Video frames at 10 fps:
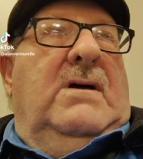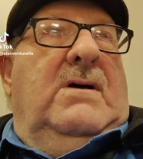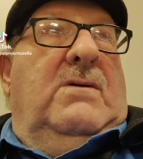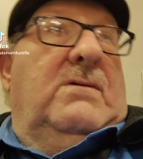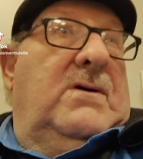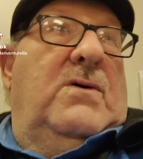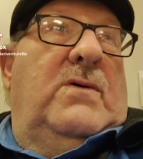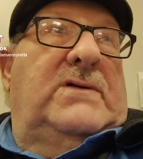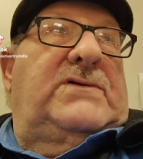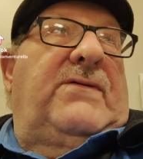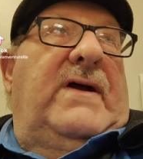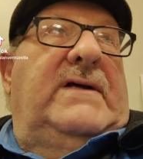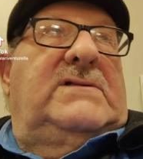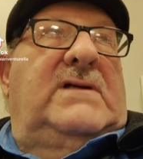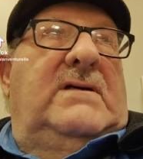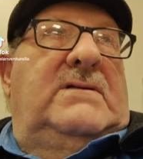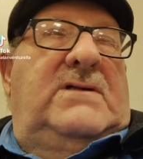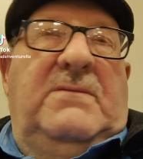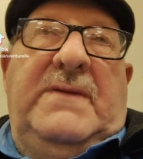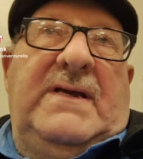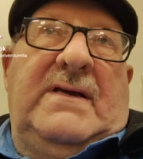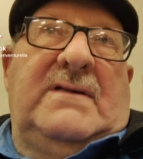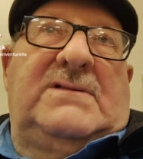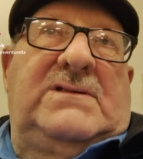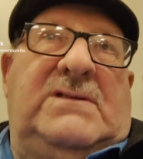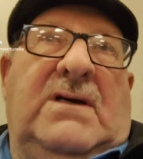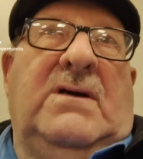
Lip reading: or a horse race. To me, it's